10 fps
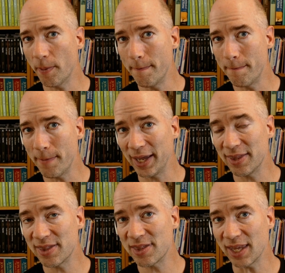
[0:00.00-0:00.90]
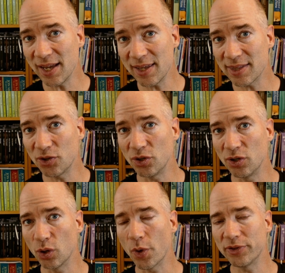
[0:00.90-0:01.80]
may think that you
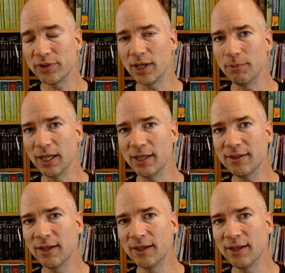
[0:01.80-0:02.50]
know what they mean